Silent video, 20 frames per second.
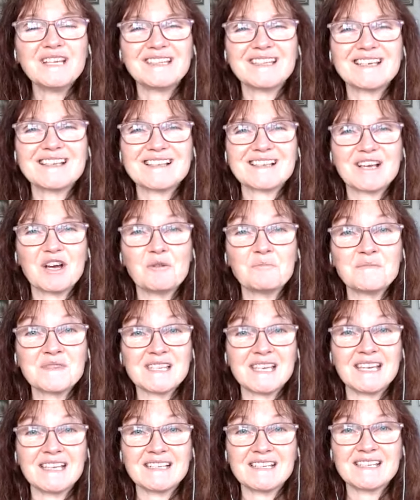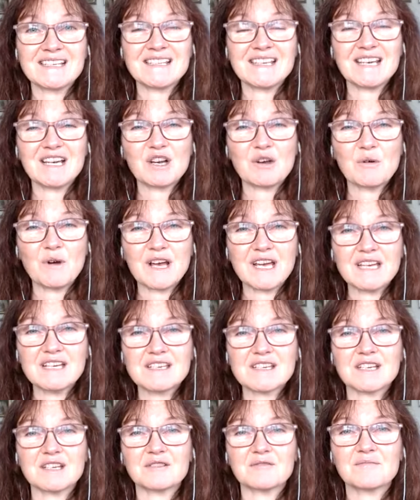this comes into the
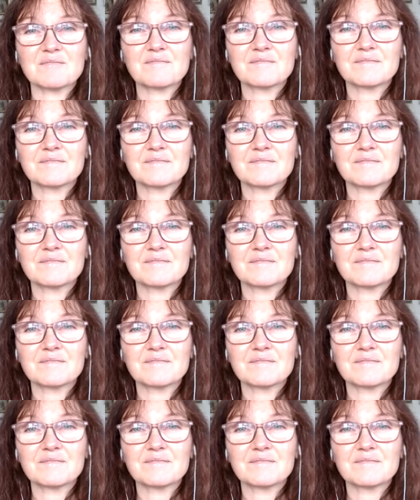equation.